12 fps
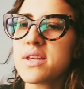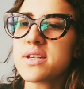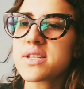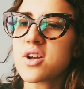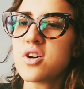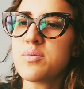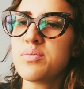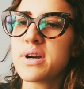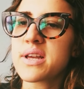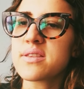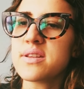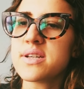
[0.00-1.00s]
us all
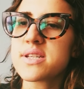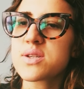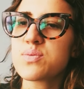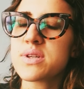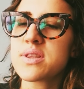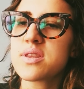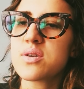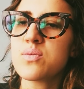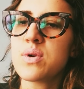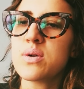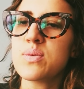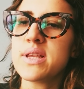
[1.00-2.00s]
breathless with
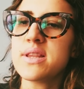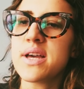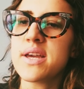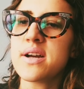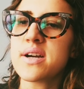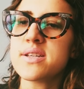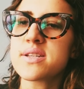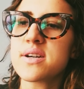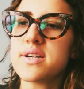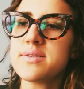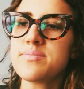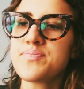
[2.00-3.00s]
what we laid eyes
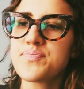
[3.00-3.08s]
on.